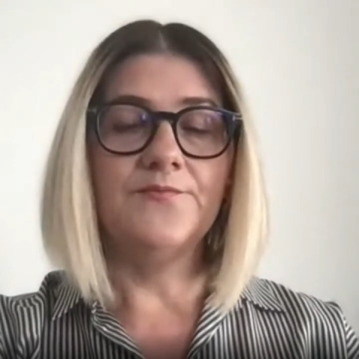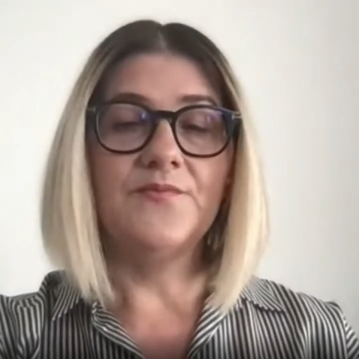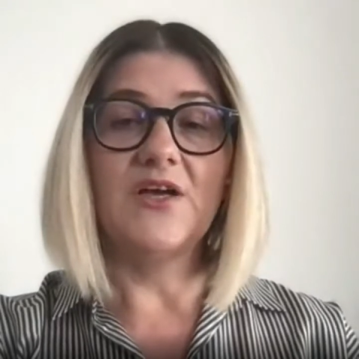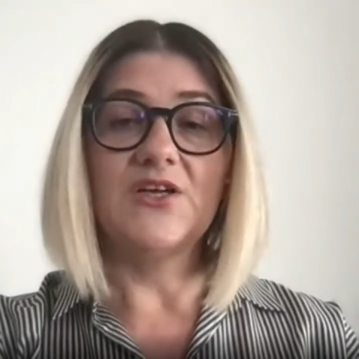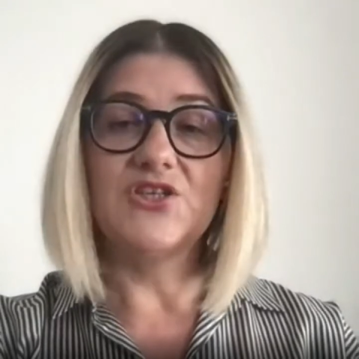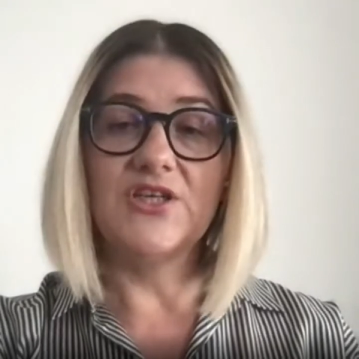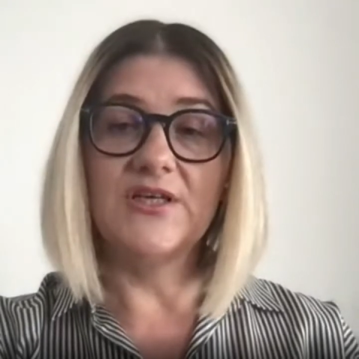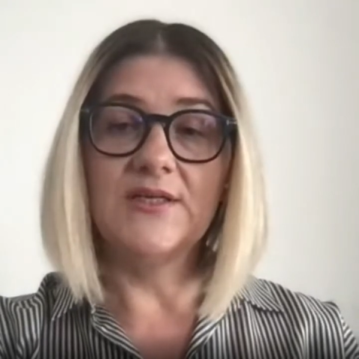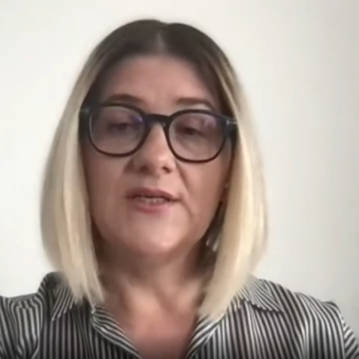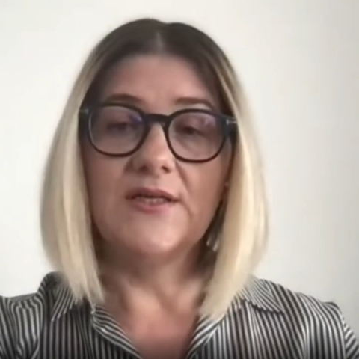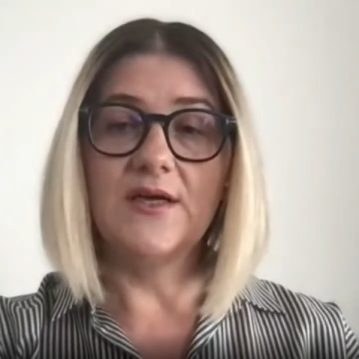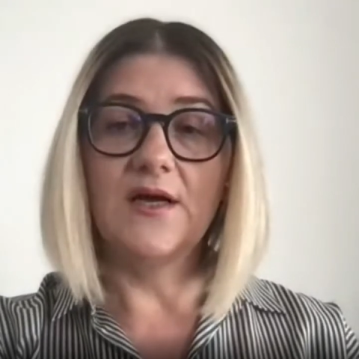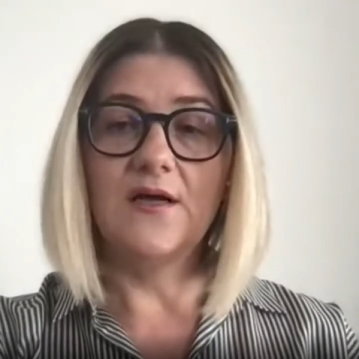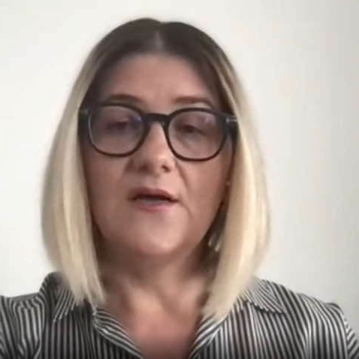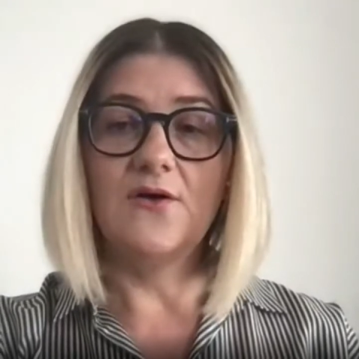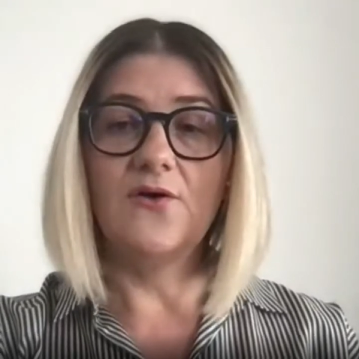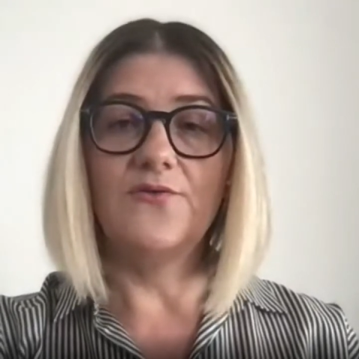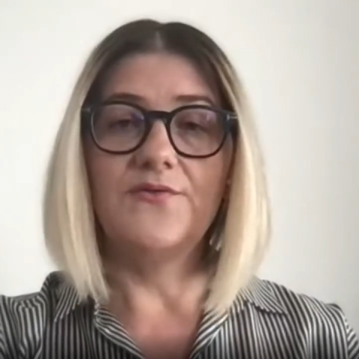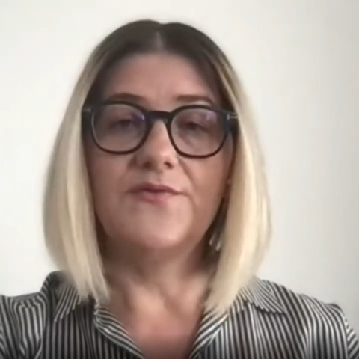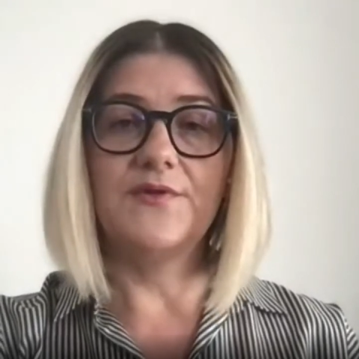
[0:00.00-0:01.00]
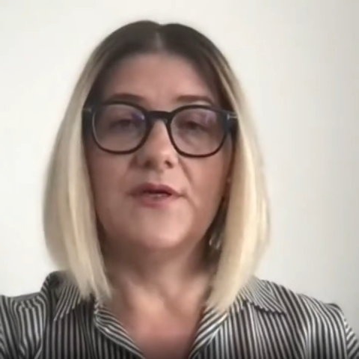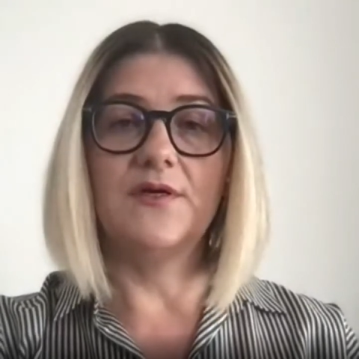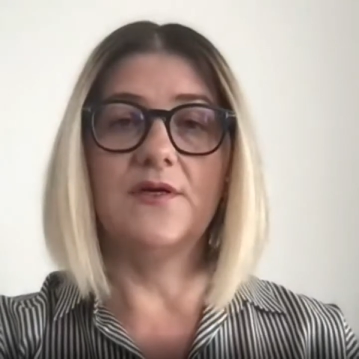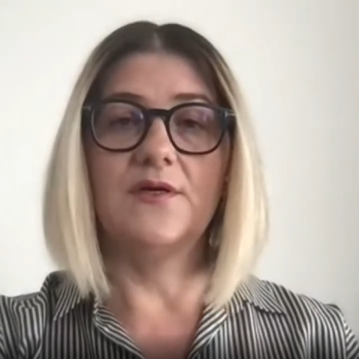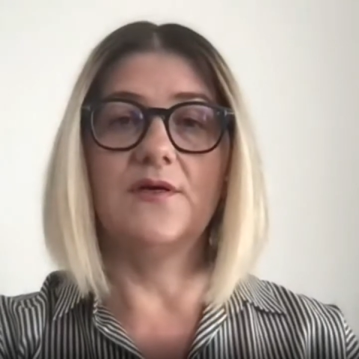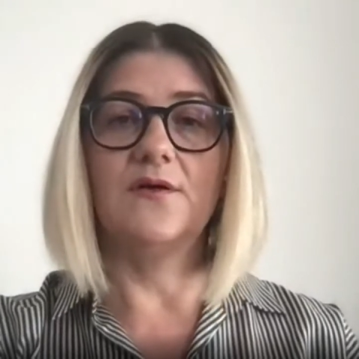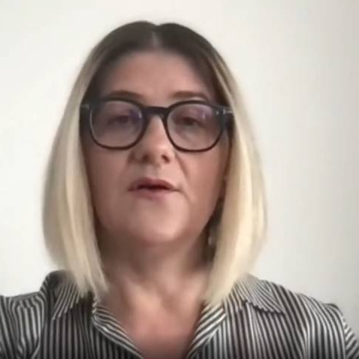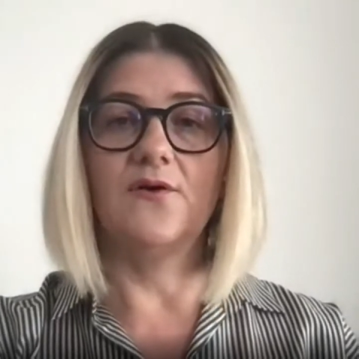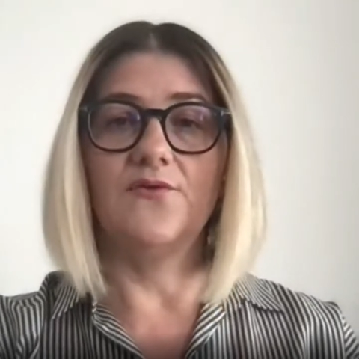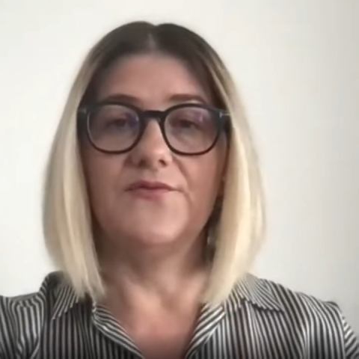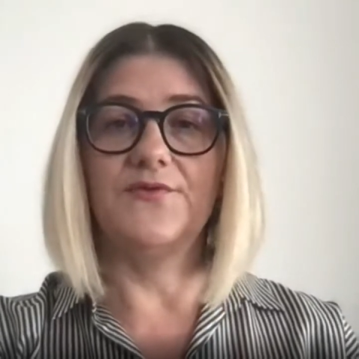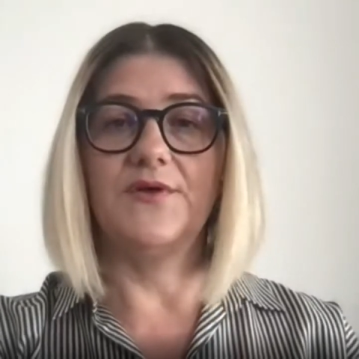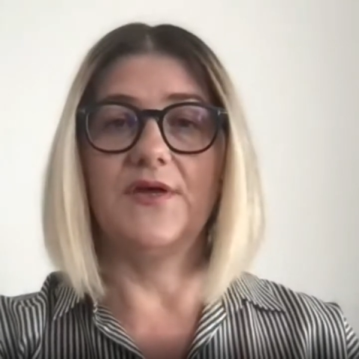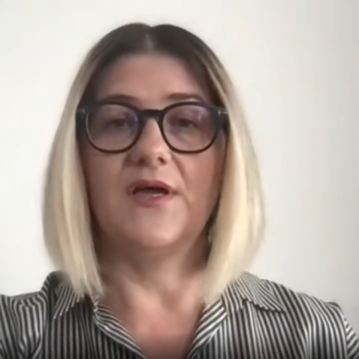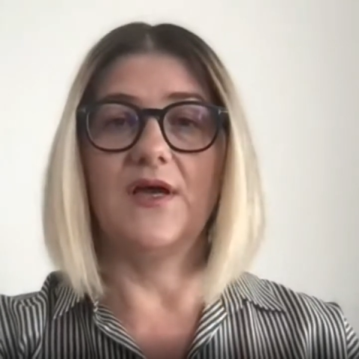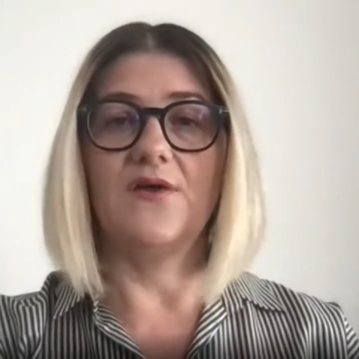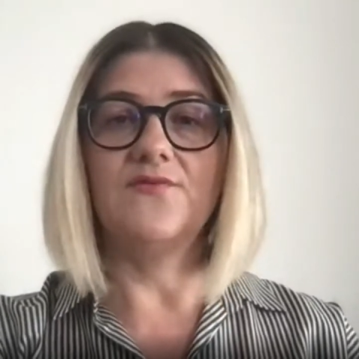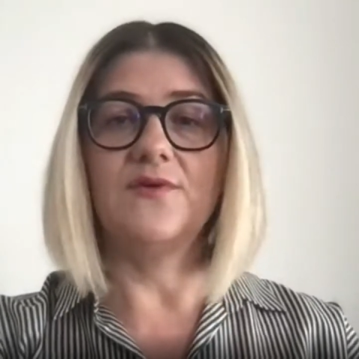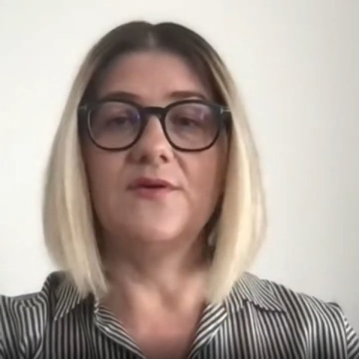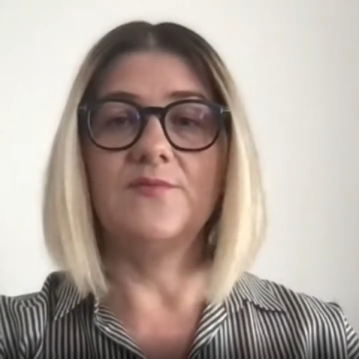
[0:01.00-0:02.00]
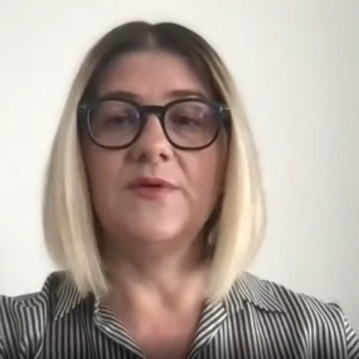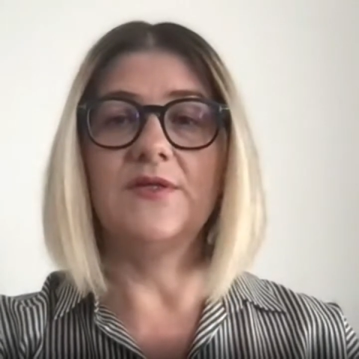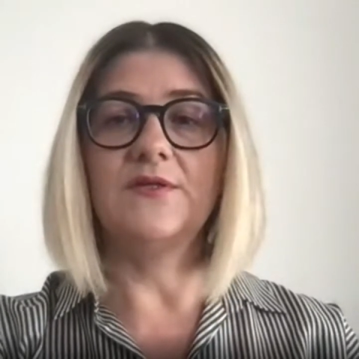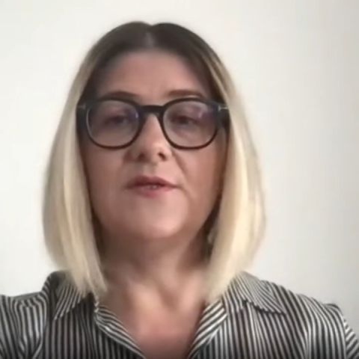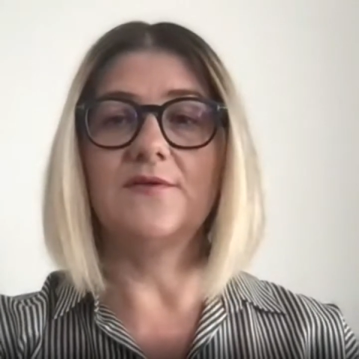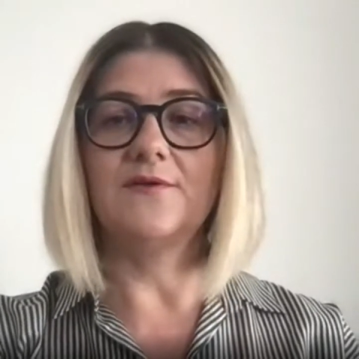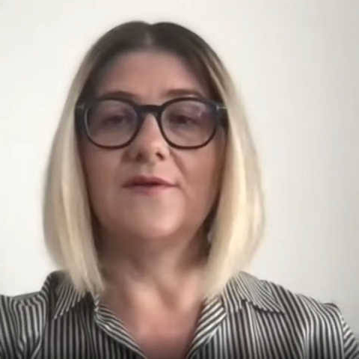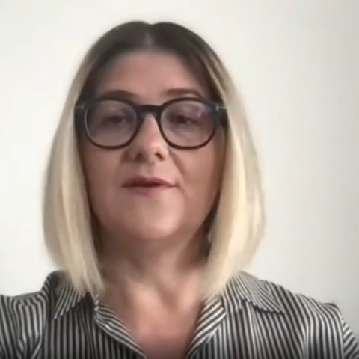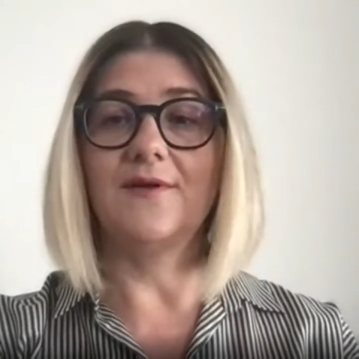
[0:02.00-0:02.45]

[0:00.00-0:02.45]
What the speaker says: agenda of the government,